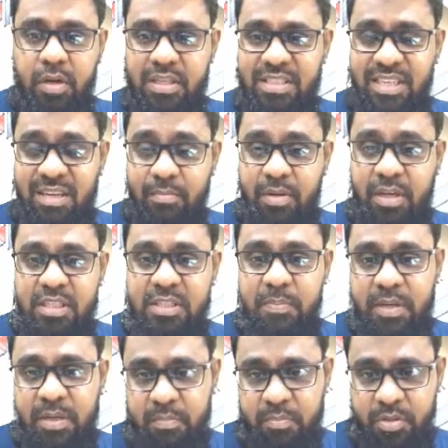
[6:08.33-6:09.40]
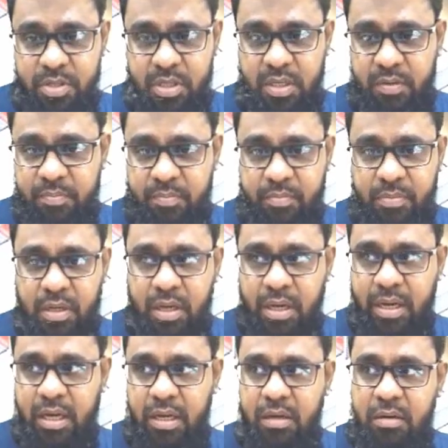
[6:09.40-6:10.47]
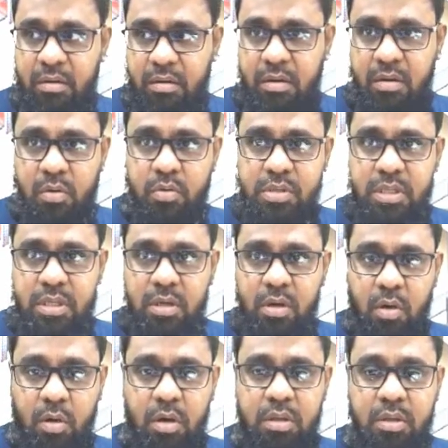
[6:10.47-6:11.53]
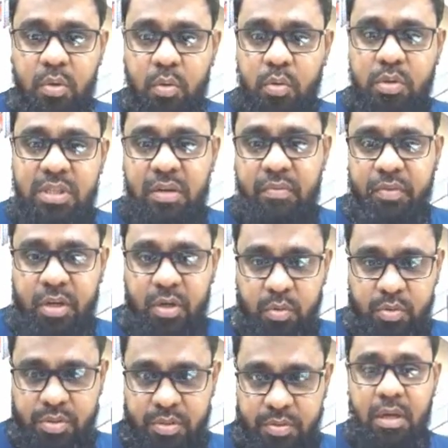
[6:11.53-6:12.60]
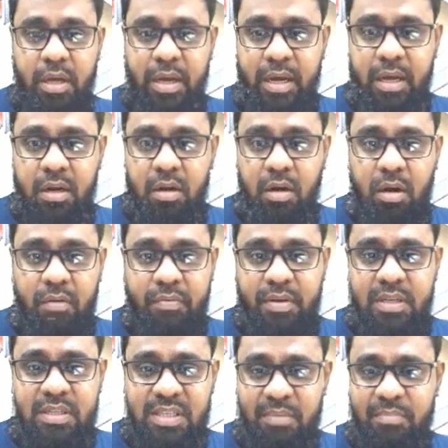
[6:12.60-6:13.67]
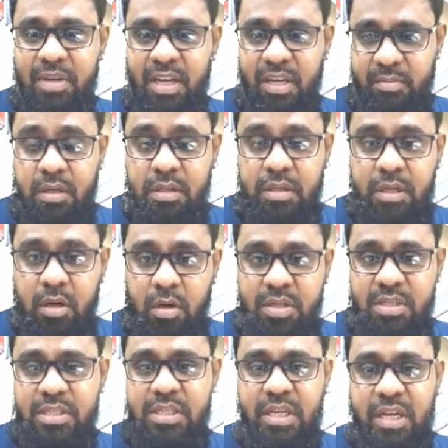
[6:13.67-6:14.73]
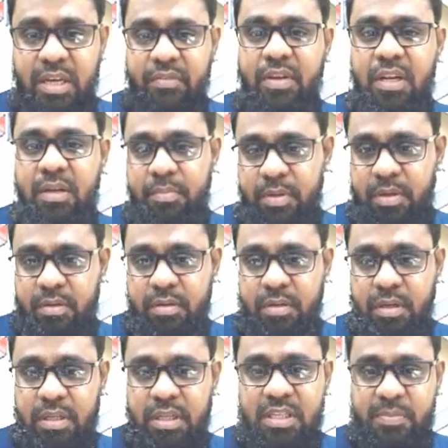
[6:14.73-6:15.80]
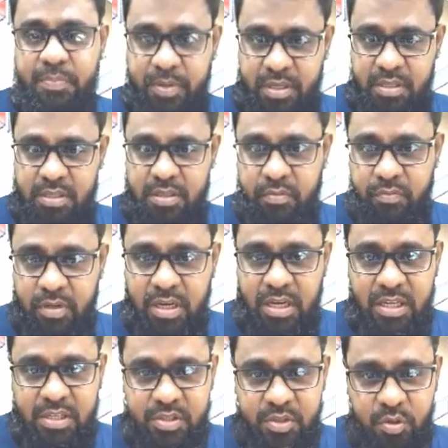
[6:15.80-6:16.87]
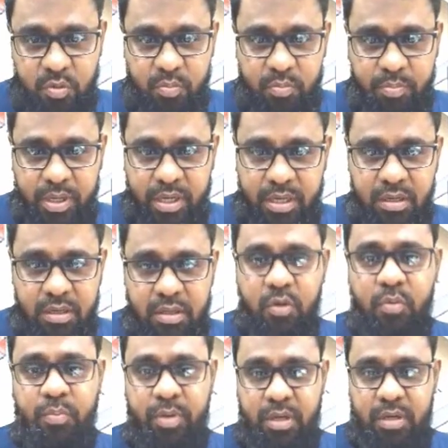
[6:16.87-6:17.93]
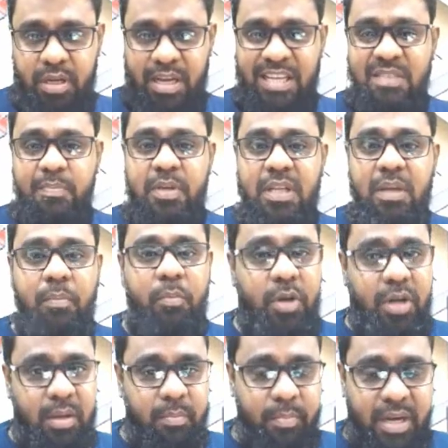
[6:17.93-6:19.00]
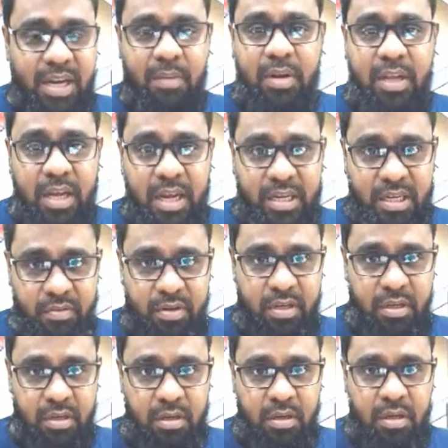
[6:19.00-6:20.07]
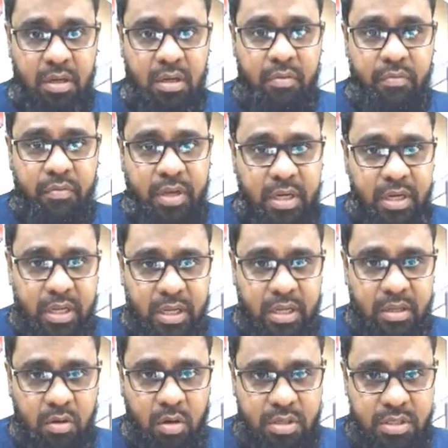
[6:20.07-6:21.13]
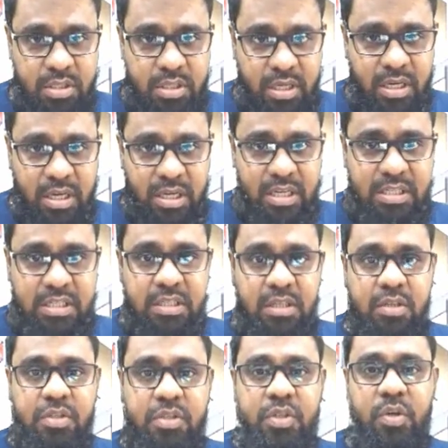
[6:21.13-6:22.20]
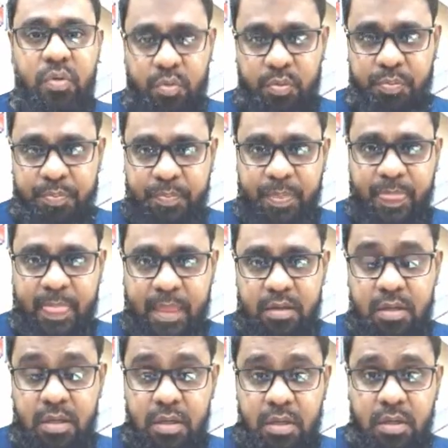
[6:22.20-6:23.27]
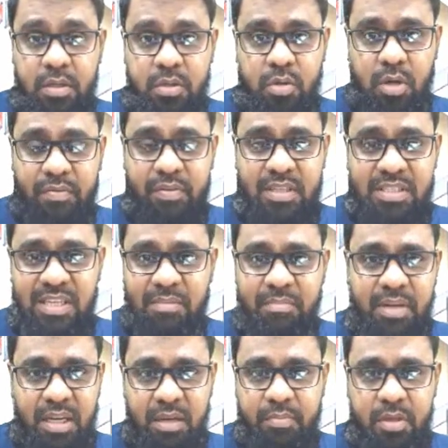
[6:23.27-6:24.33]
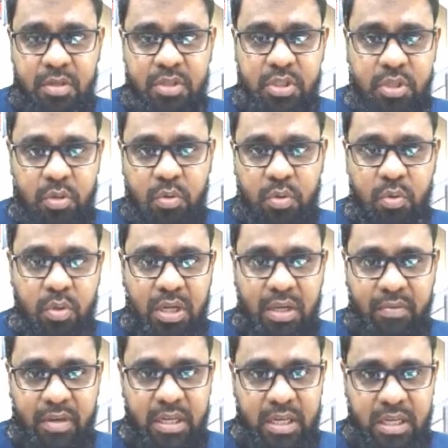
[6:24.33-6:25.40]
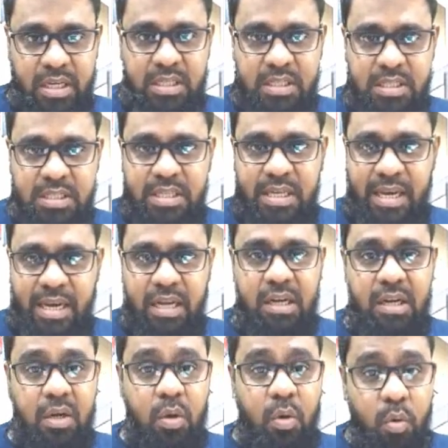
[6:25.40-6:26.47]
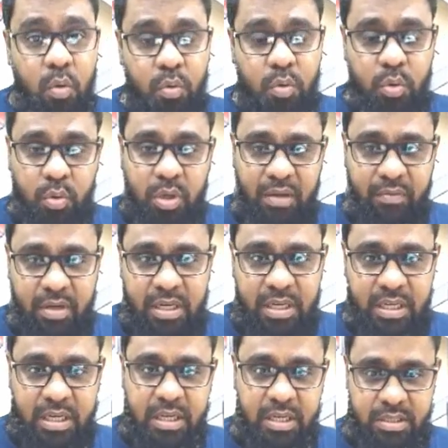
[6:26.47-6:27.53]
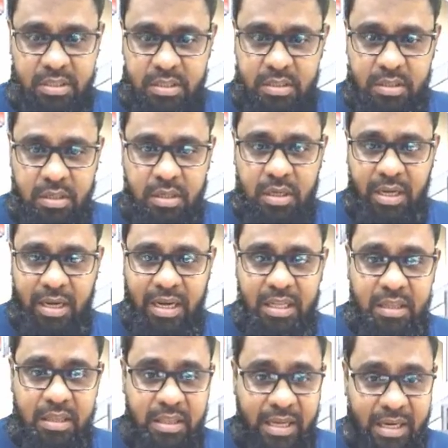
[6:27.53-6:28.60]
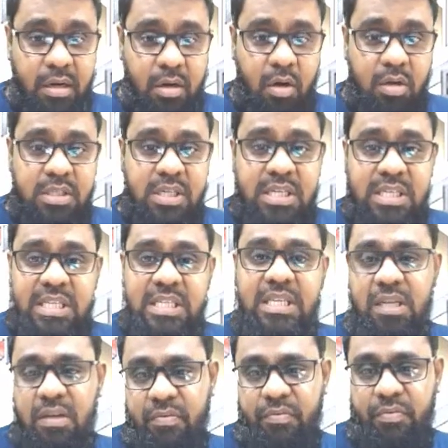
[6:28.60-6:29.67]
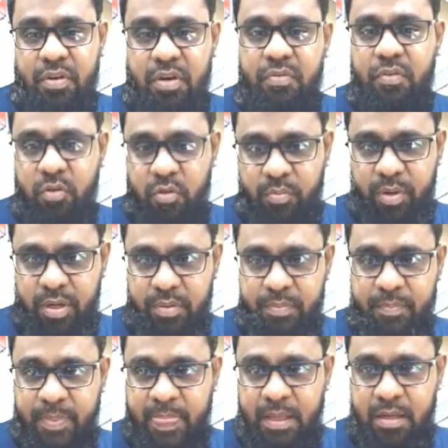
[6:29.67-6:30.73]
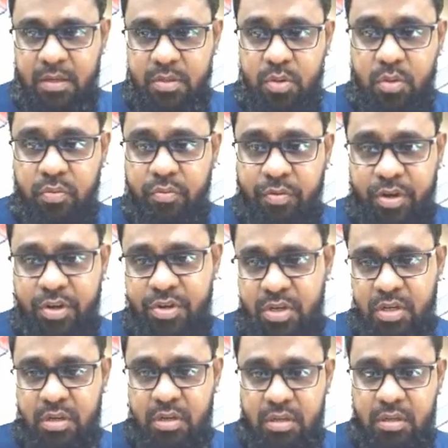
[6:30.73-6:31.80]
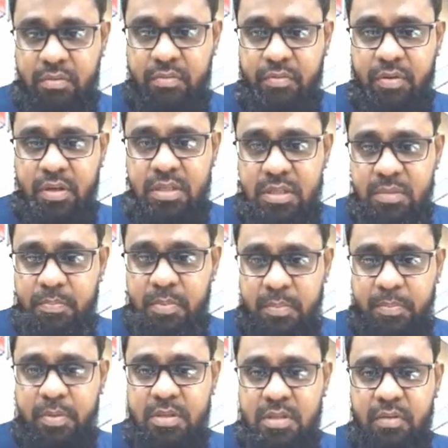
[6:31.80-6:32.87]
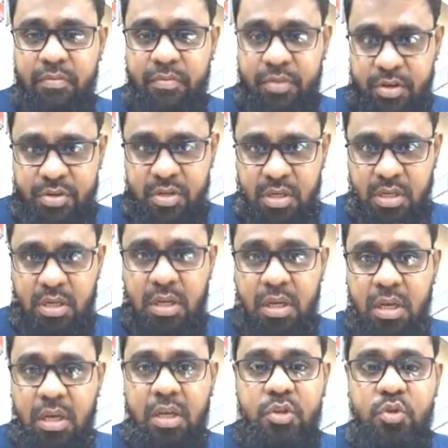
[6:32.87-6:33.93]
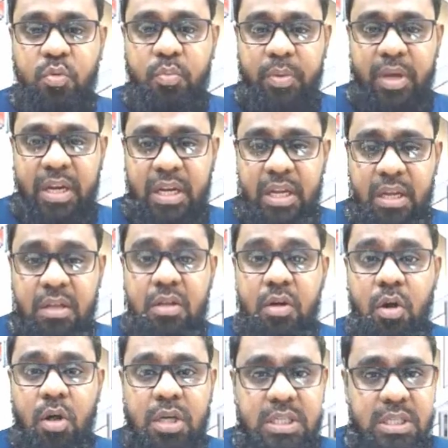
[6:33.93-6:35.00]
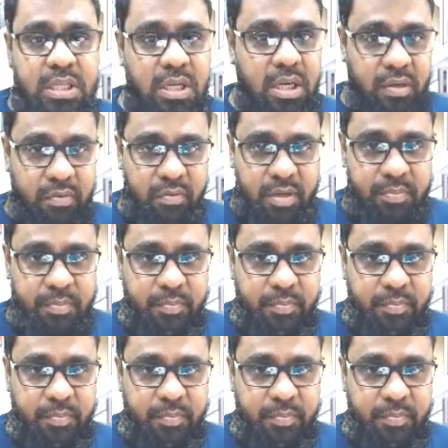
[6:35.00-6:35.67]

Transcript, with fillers: example, a strip machine, and you closing all the doors and windows, and after some time, the oxygen available in the space will consumed by the human. As per the metabolic activity, we are taking the oxygen, releasing the CO2. So after some time, the CO2 level increases and O2 level decreases, and that causes discomfort for human. So fresh air, the first purpose of fresh air is to maintain the oxygen level